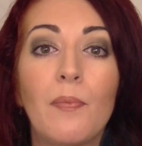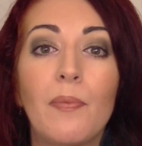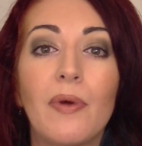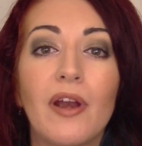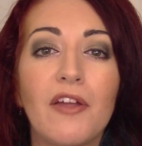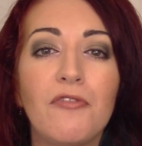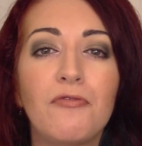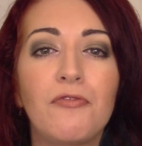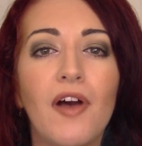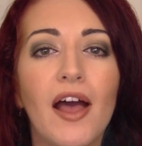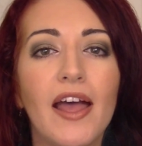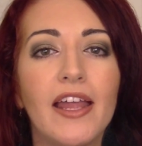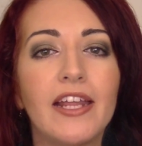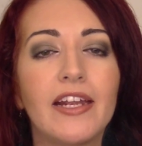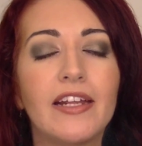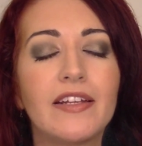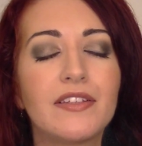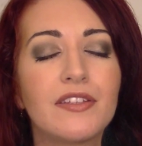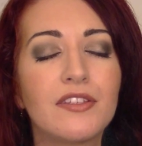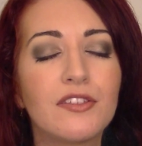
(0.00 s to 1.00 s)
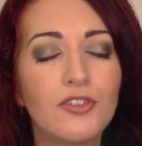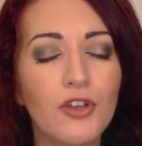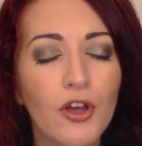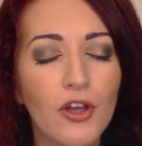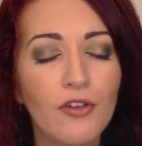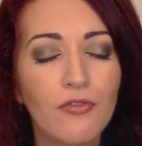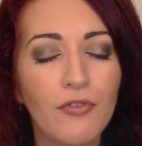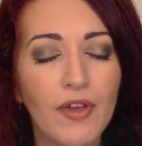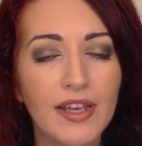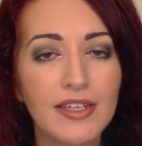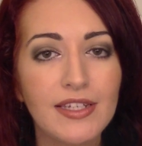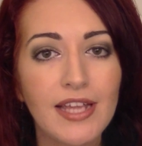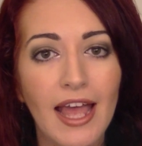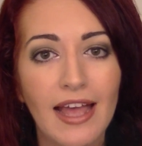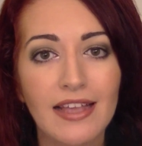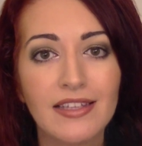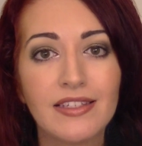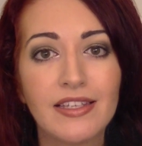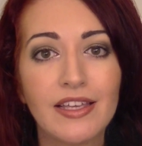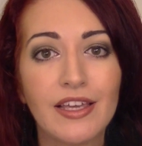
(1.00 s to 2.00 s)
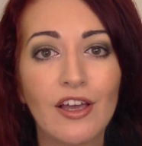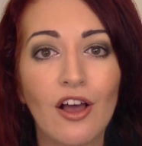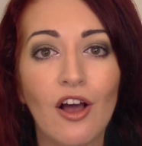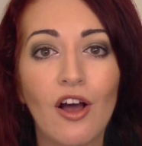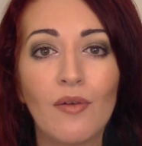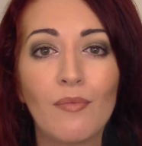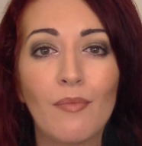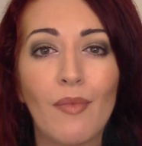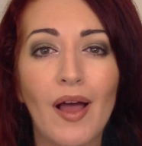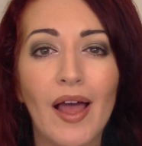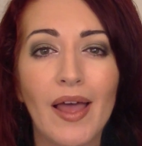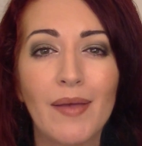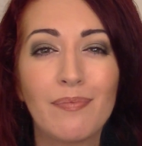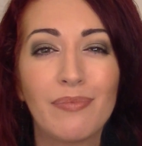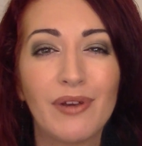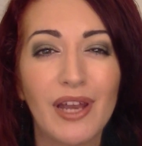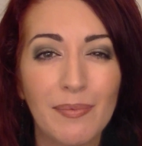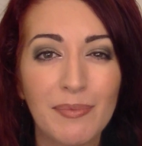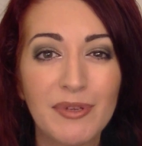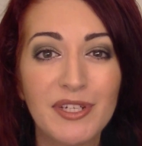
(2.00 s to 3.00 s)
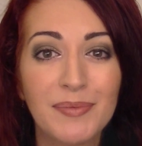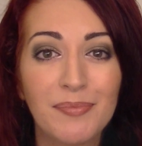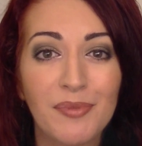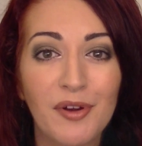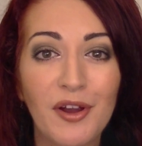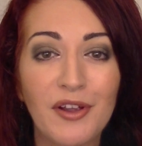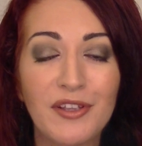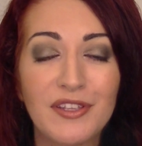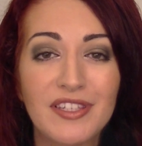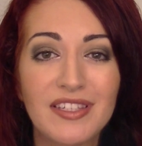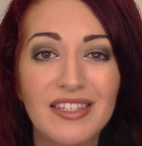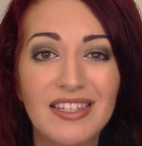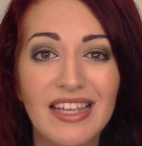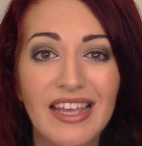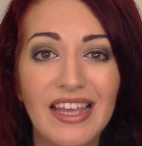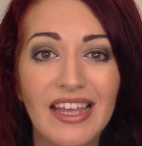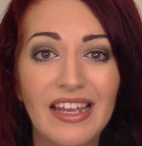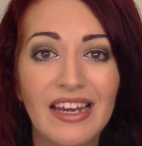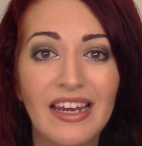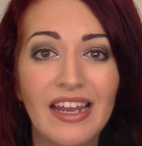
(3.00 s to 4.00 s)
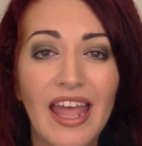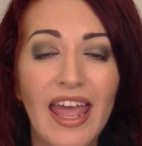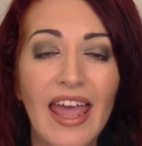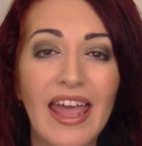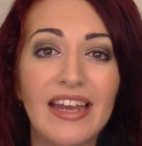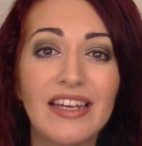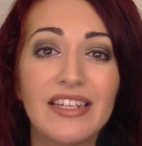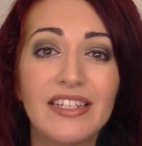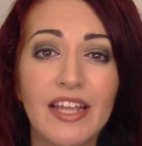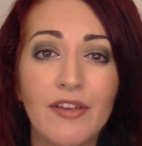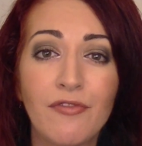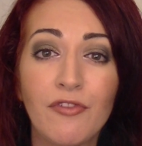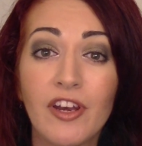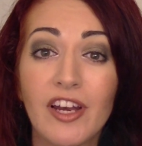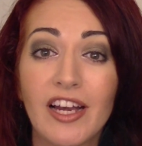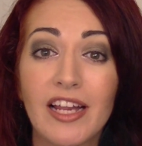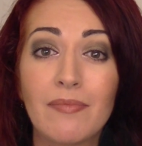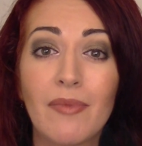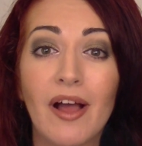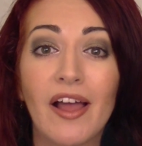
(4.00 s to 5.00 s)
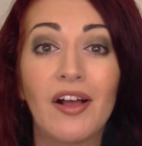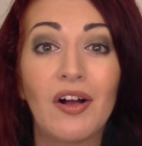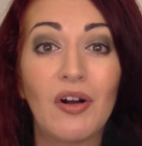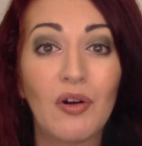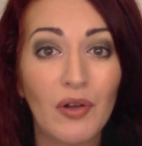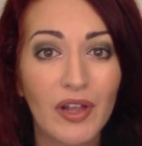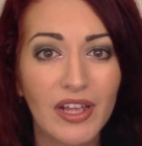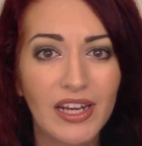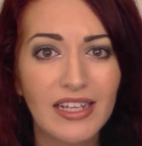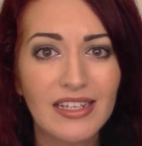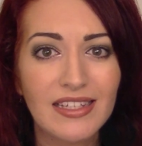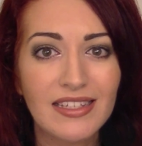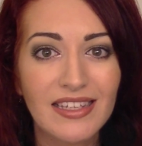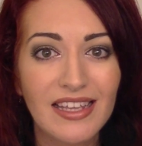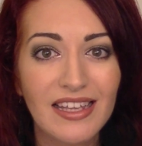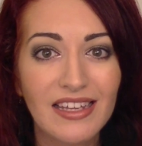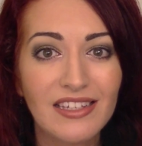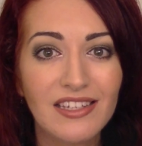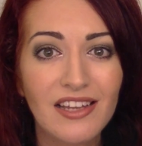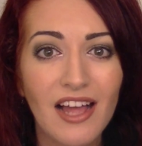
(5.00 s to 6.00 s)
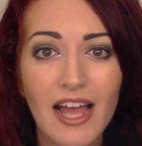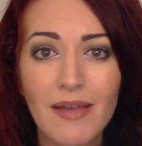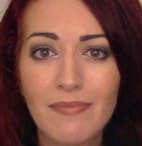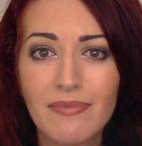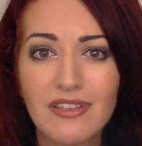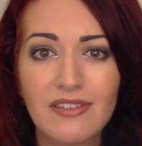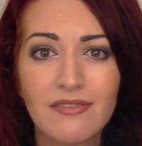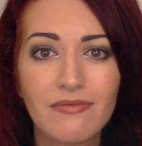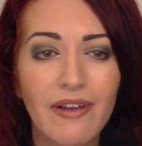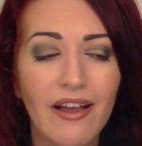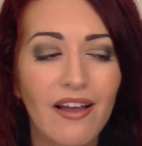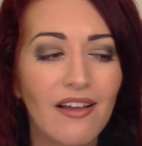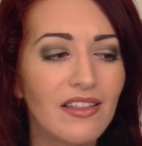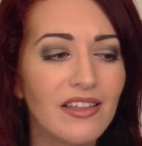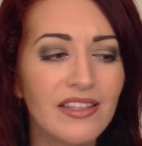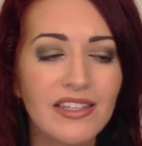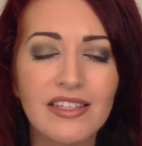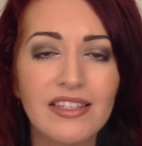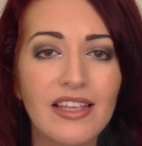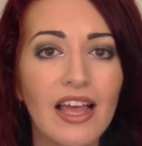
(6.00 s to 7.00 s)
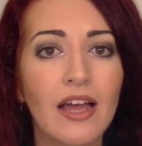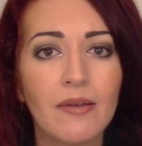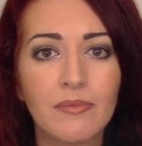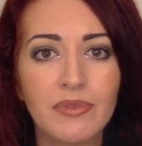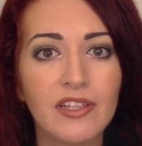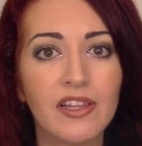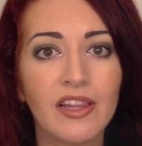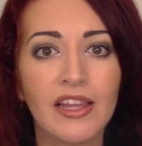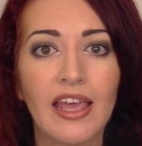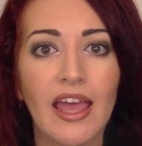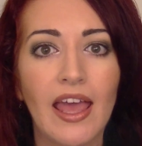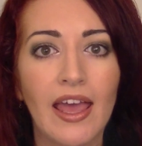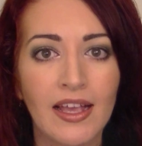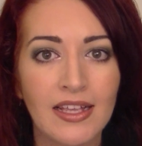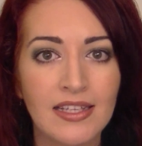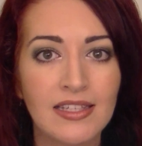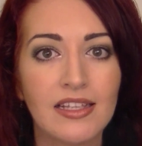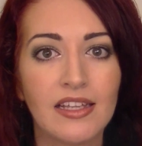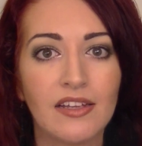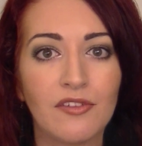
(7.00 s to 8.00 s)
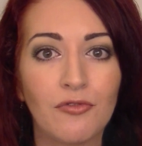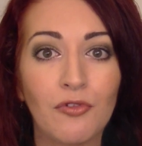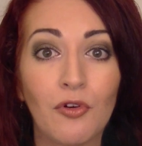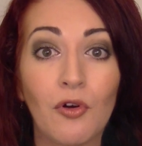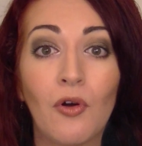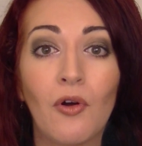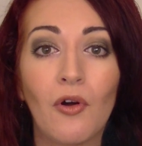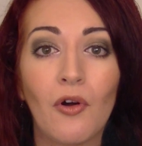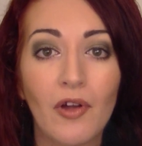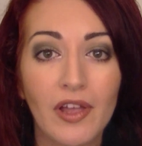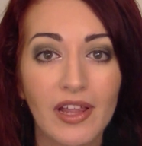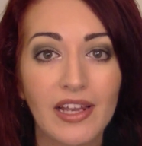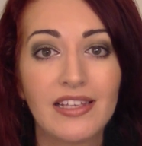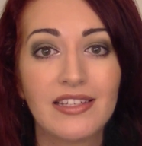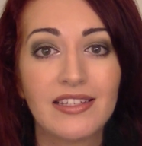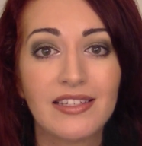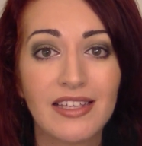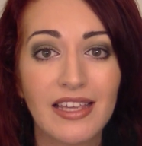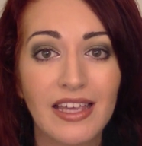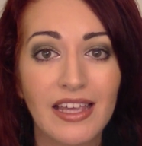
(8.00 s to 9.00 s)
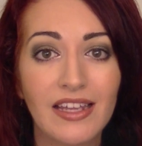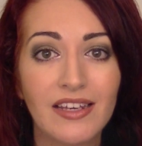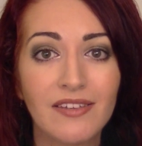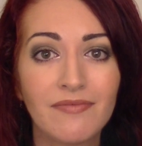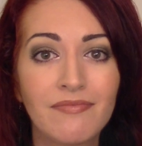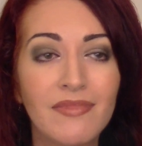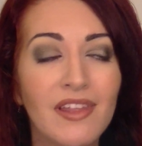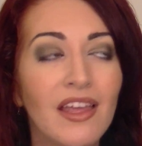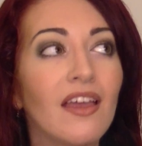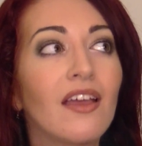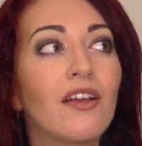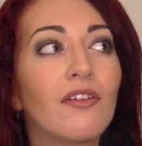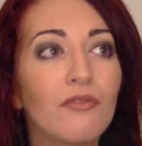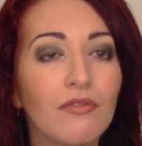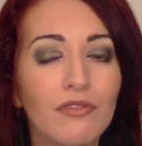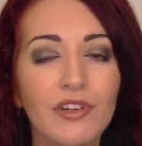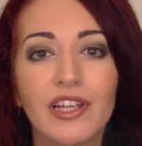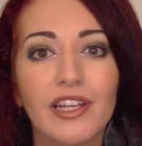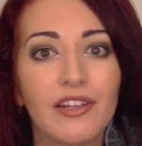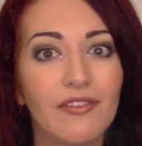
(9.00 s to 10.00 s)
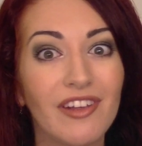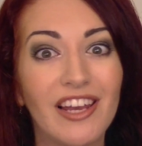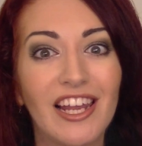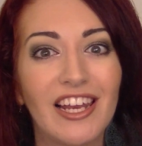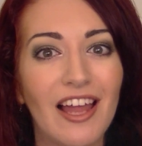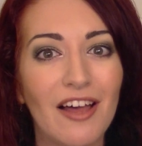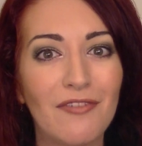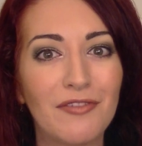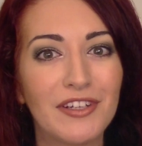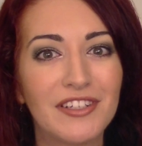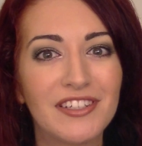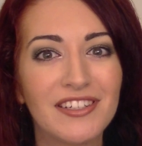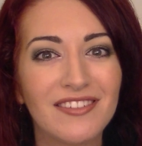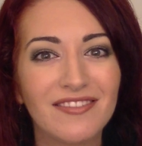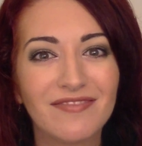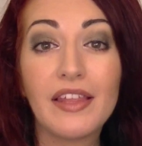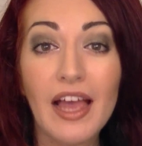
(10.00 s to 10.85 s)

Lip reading: But I find it is so fantastic on my blemish prone skin, and definitely my oily skin type as well. This is absolutely excellent for oily skin. Really love it.